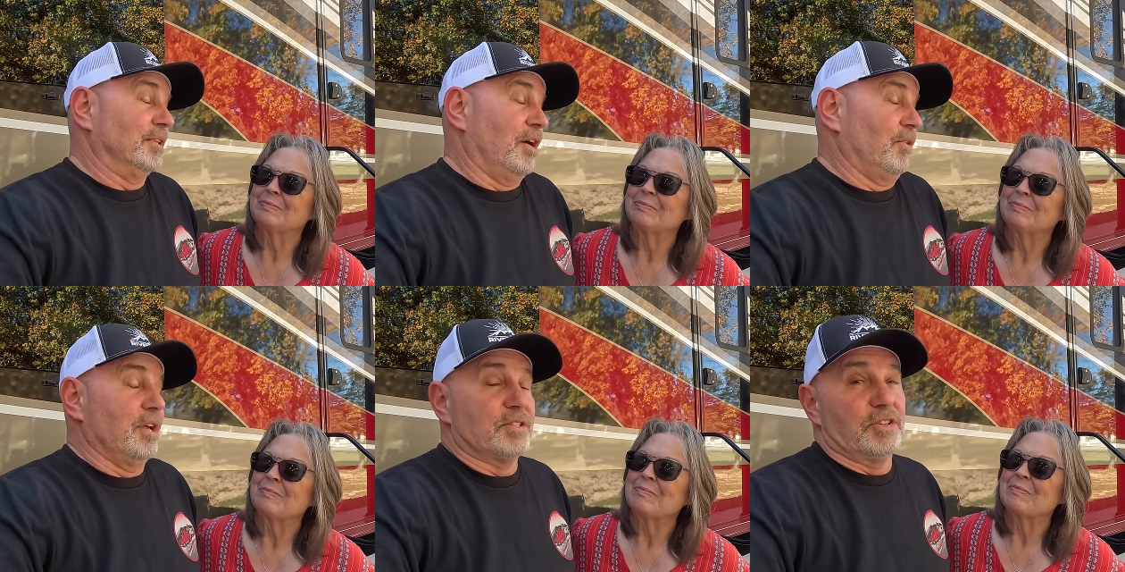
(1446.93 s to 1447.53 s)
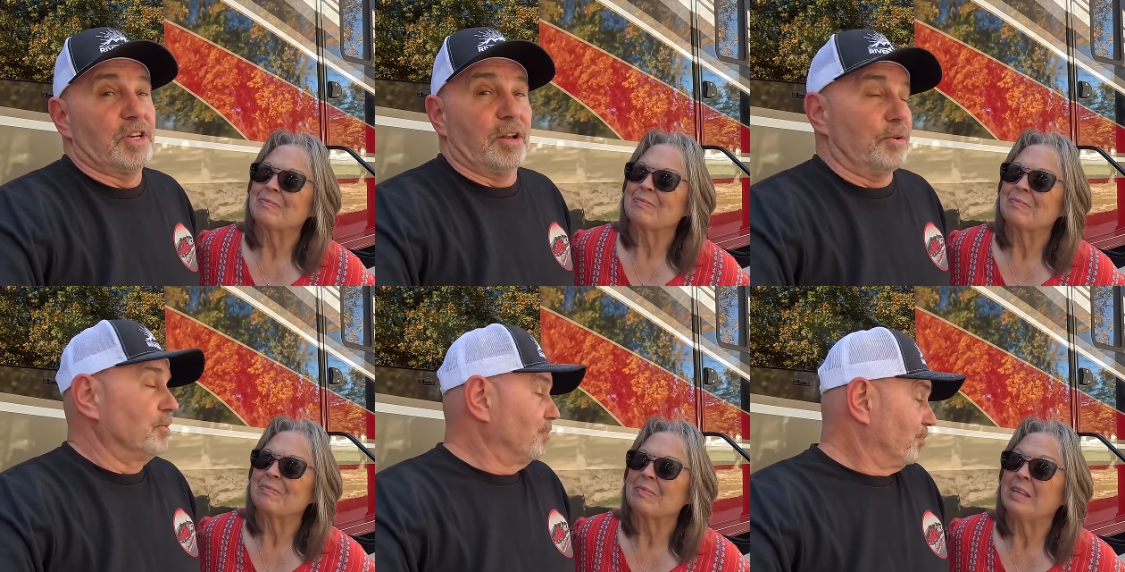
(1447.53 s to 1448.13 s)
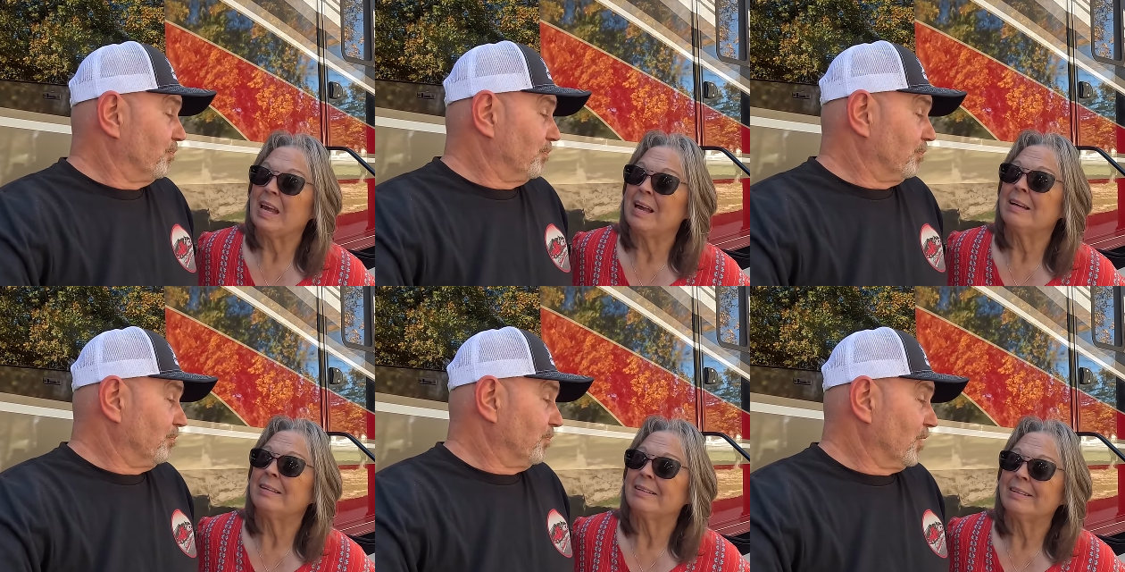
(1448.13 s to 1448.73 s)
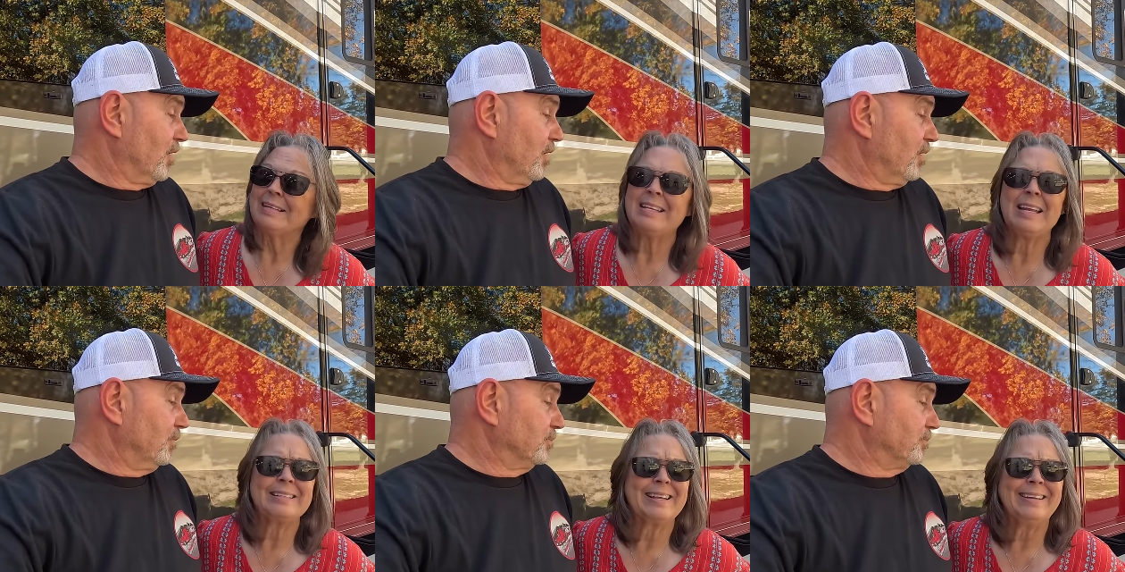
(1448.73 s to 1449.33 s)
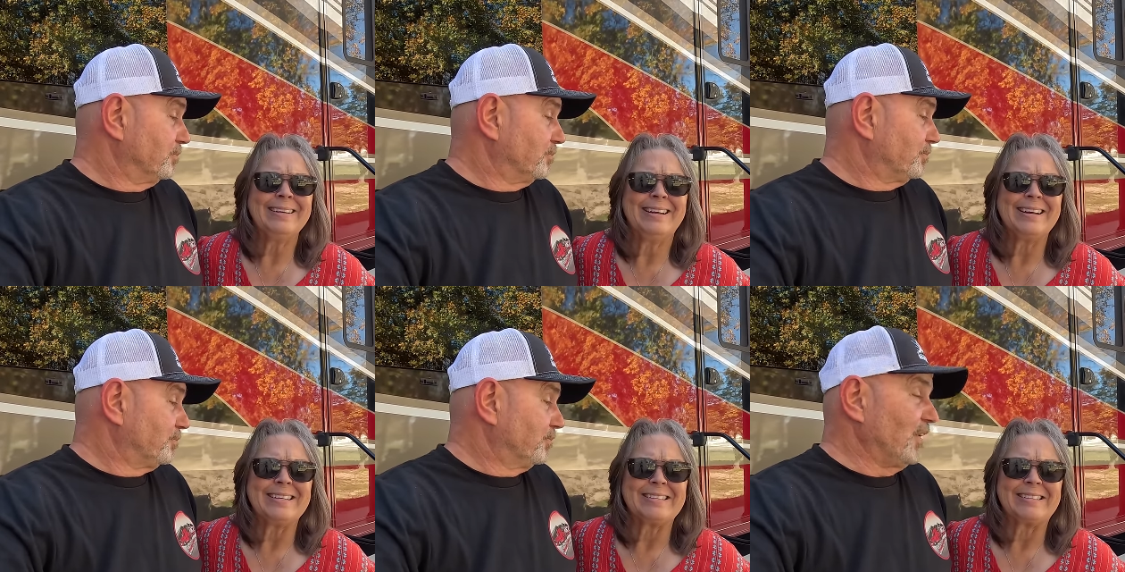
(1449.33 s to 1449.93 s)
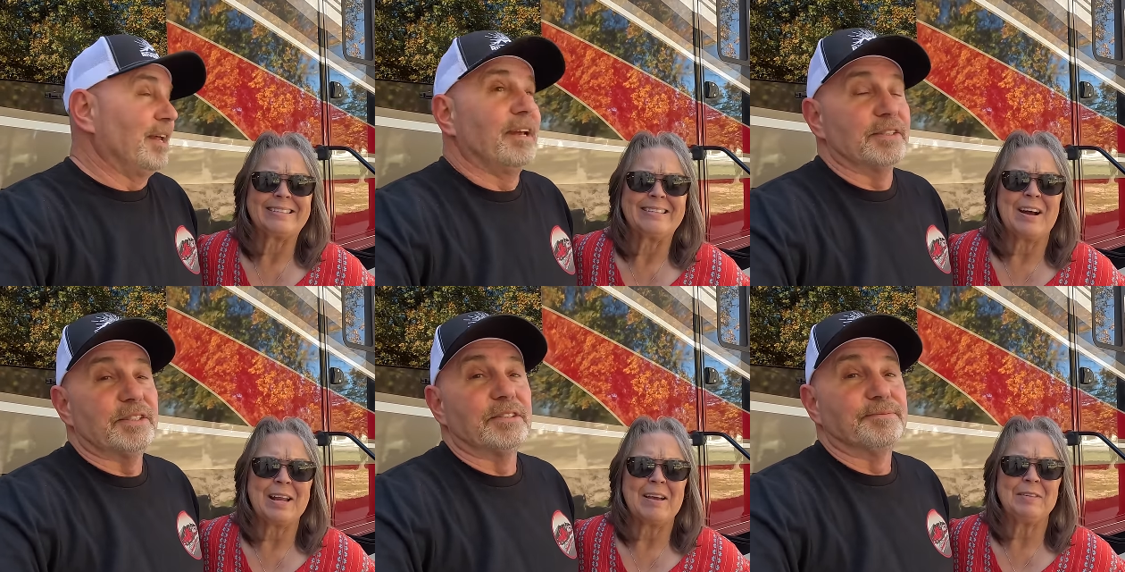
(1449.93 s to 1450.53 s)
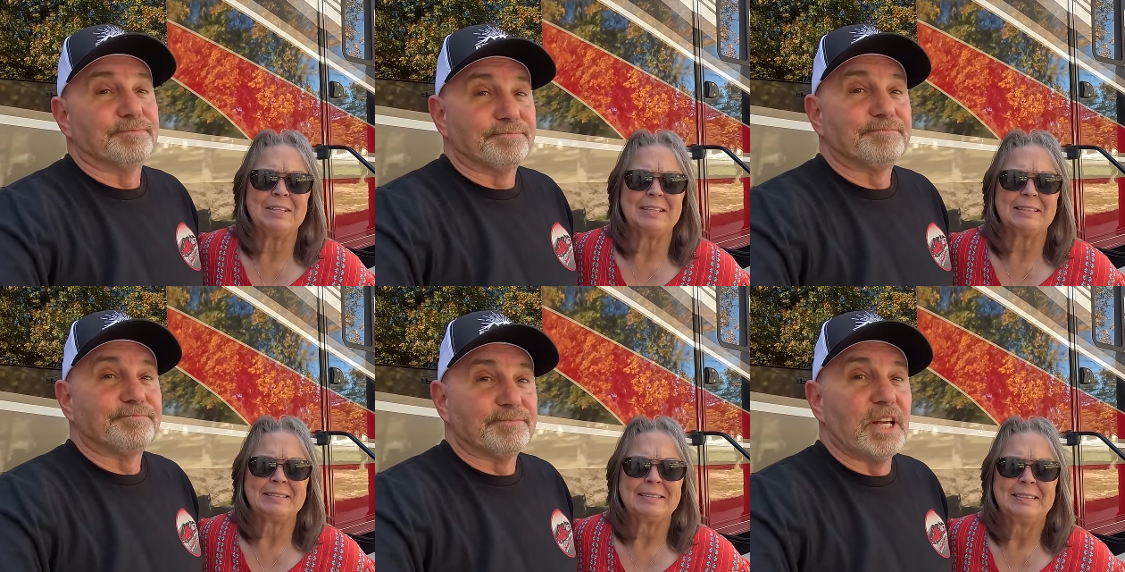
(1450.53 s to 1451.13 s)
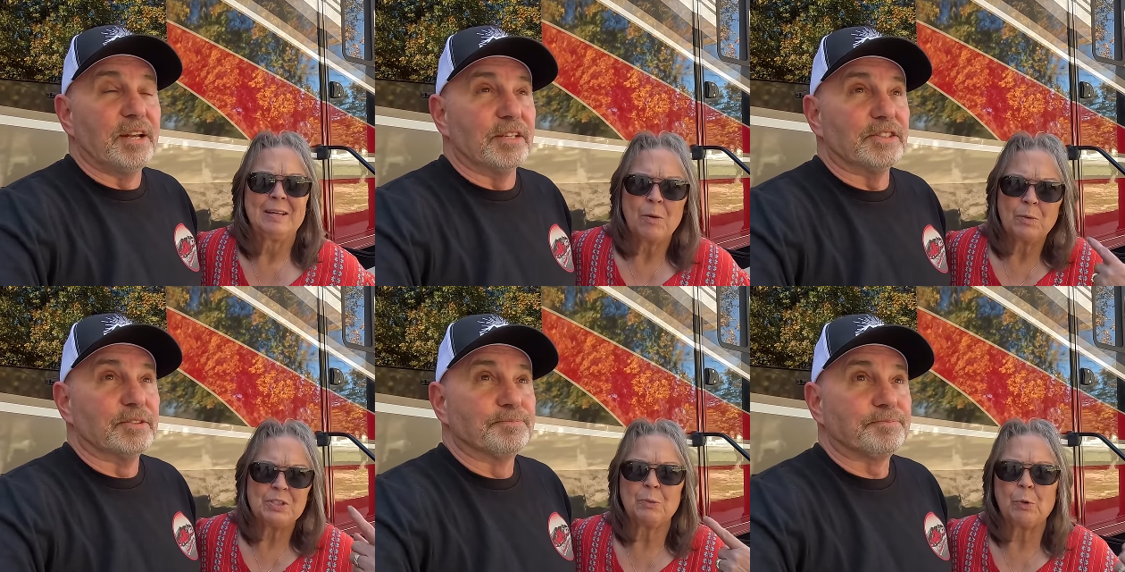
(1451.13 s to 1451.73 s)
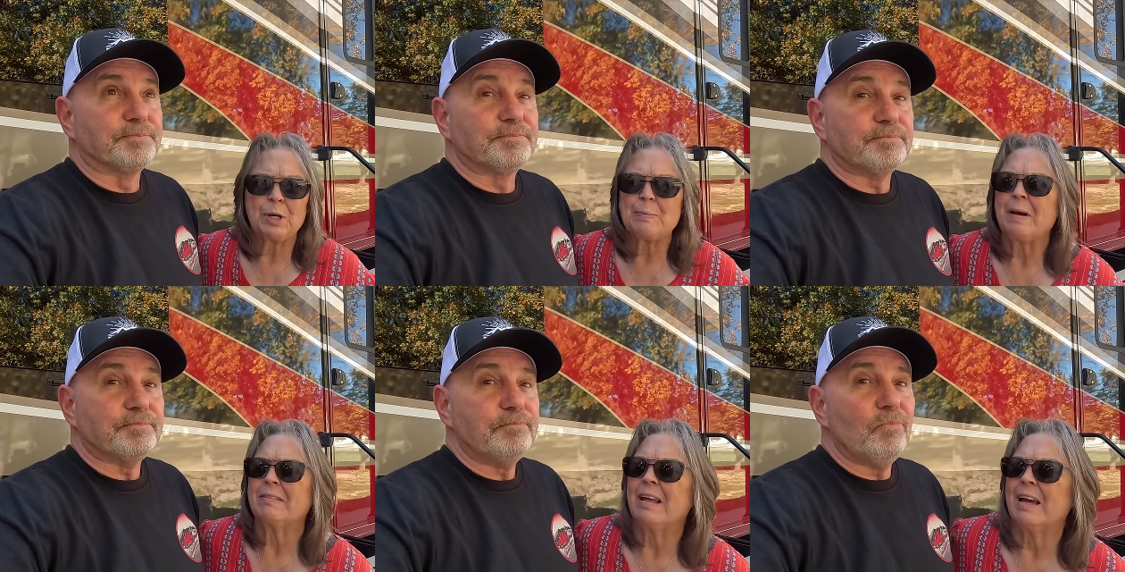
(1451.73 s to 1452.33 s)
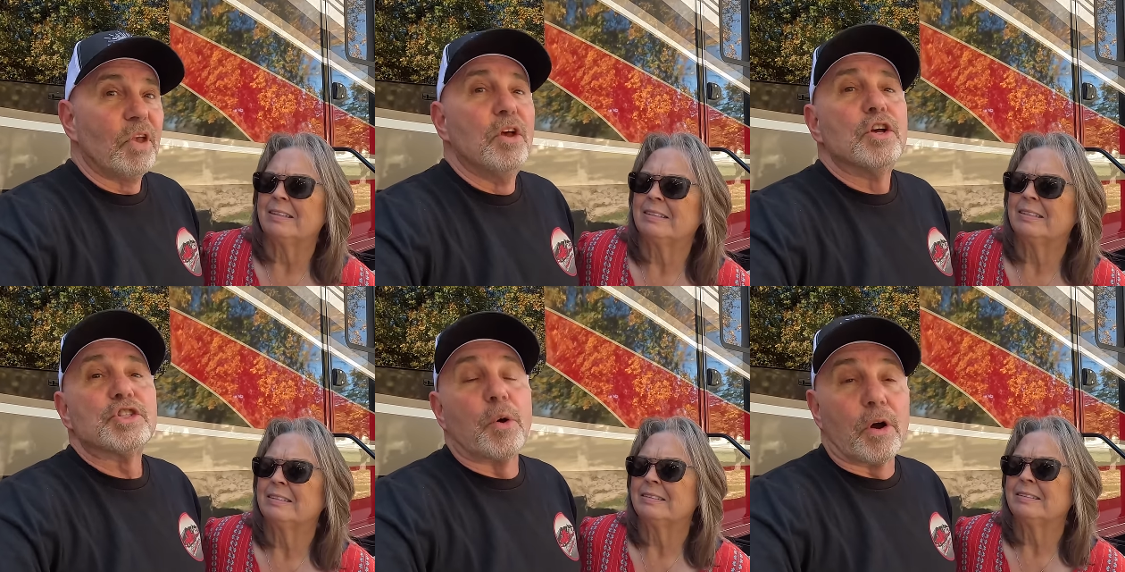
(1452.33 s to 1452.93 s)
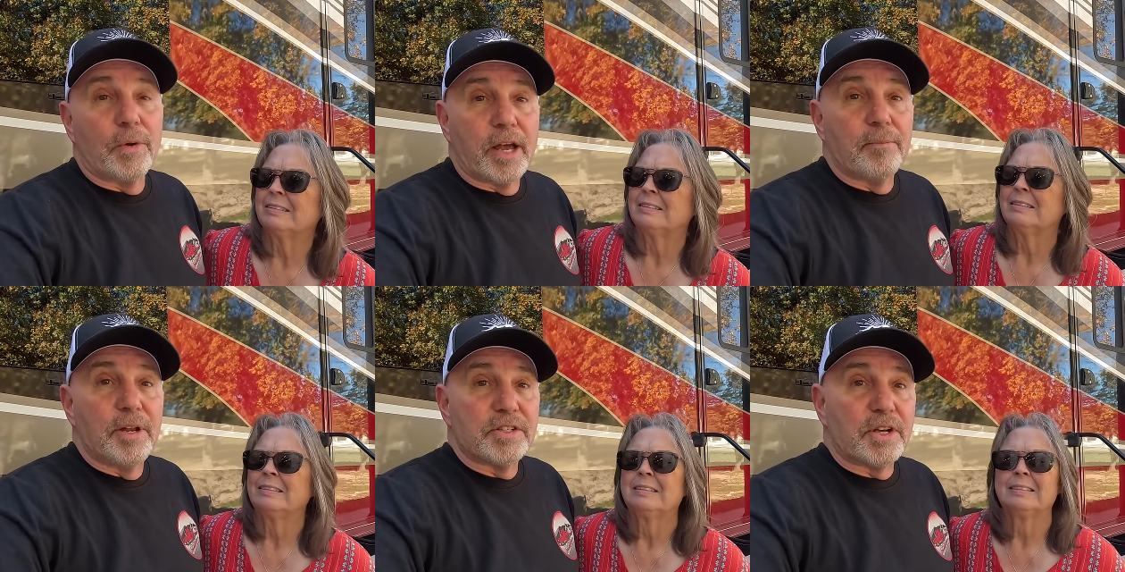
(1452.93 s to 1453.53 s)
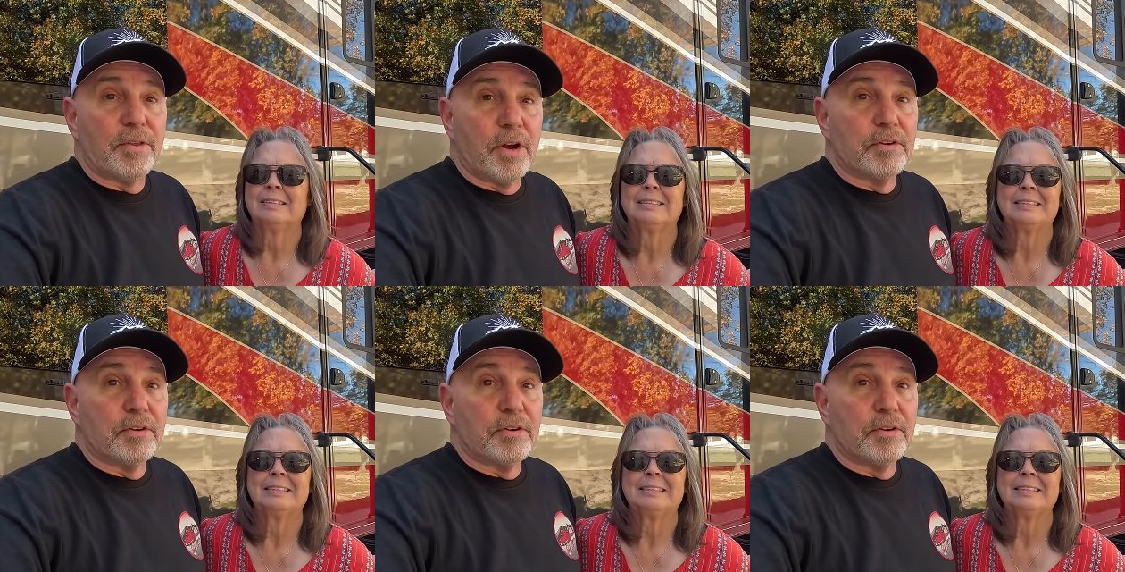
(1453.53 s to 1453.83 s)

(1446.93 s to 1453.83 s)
Speaker 1: everything's in jello.
Speaker 2: Yeah. And it's kind of nice. It is not having to. It is to worry about that.
Speaker 1: So, are we going to be to Southern